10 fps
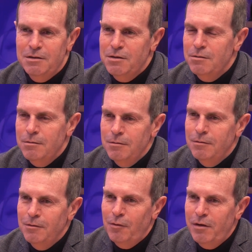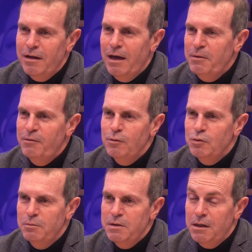So only happy few
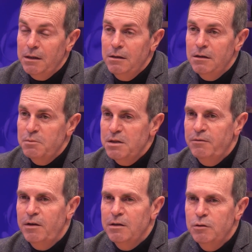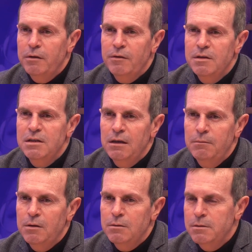should be selected, and specifically during this time
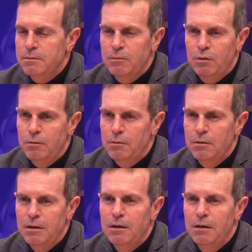because, you know,